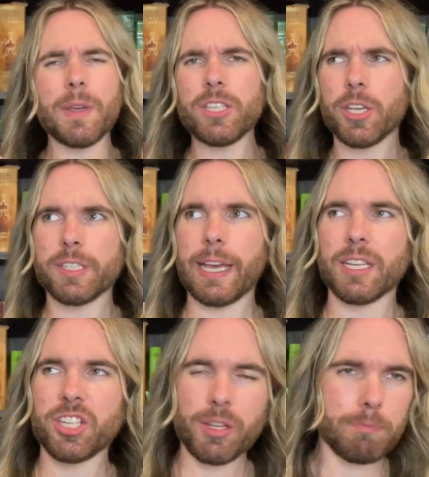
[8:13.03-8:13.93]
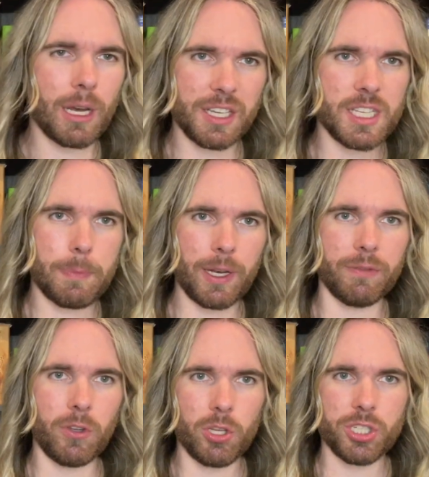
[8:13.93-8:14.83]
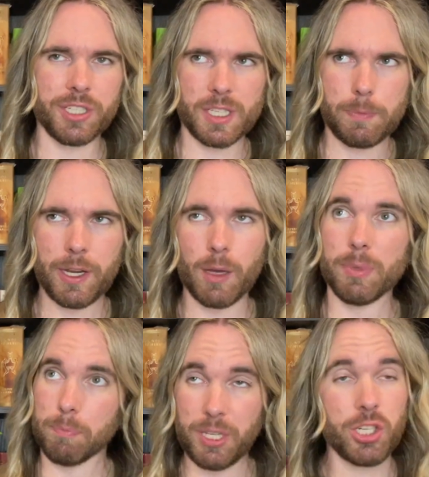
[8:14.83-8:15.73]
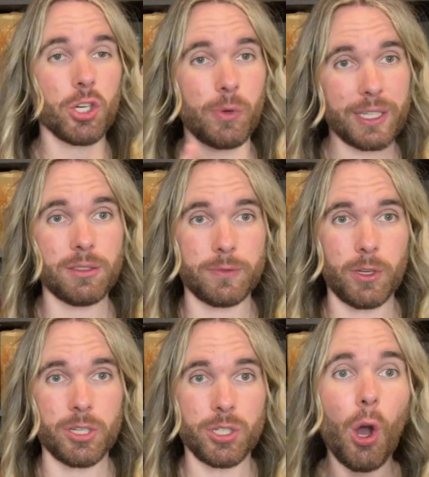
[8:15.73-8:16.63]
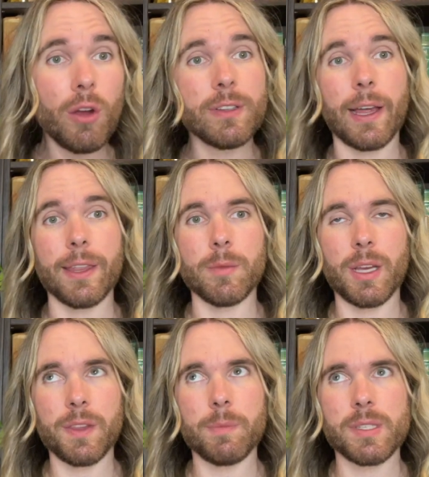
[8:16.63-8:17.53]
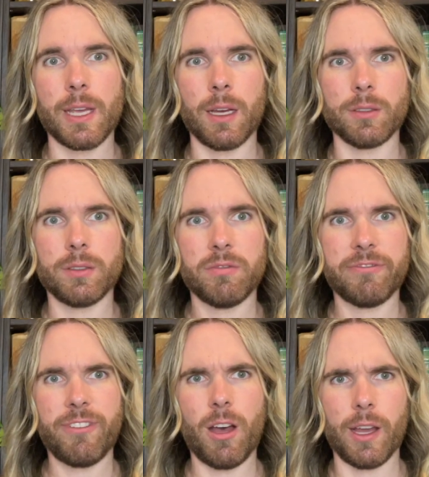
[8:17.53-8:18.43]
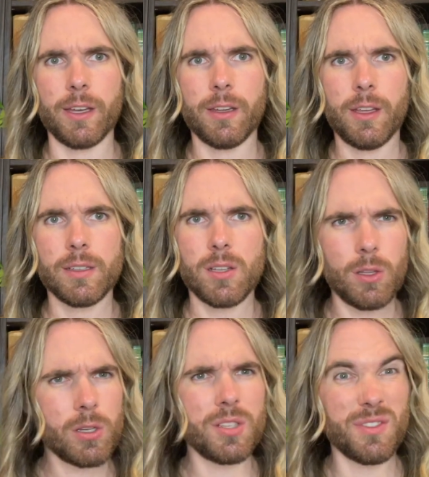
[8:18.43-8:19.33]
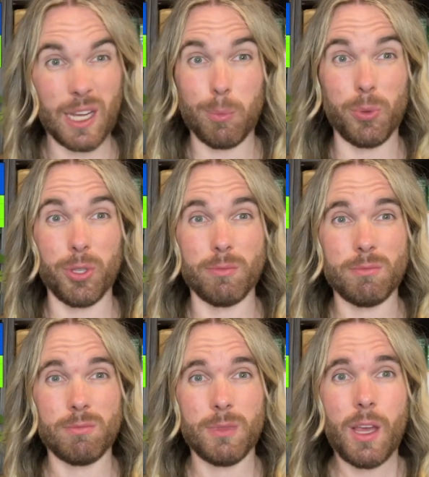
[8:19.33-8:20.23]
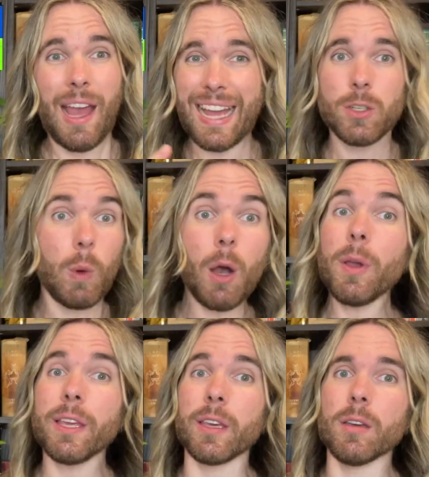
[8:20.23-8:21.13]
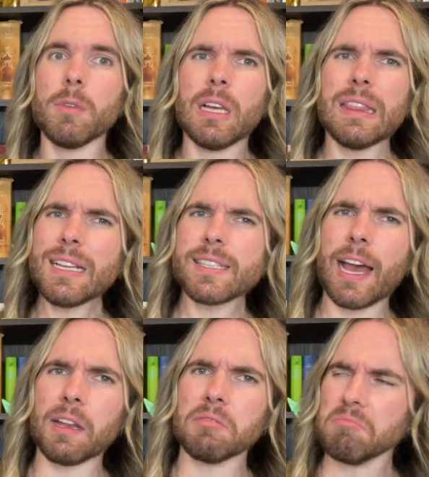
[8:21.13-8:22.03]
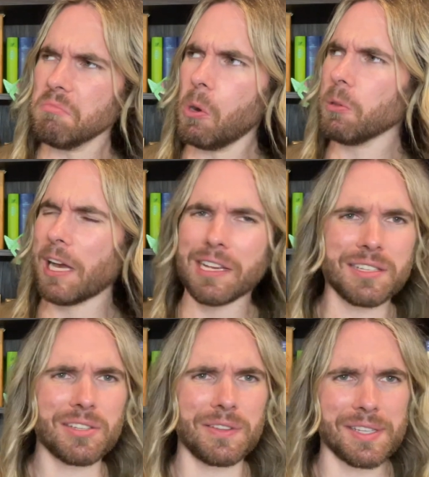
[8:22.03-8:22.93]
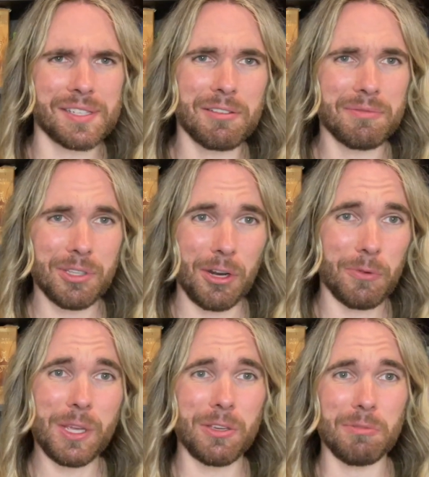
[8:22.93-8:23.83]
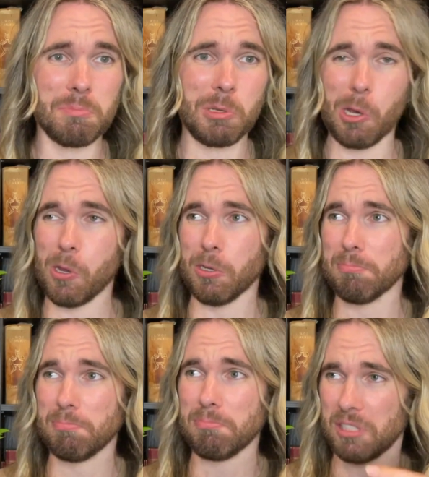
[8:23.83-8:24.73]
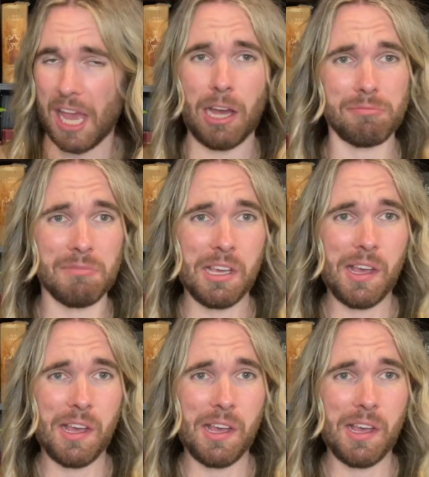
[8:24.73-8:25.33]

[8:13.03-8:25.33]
means you can take a chipmunky sped up version and a sped up but pitch corrected version, overlay them, and then sound fine, so long as you've doubled them. And while we're here, let's add more layers to this. You know, we could go down,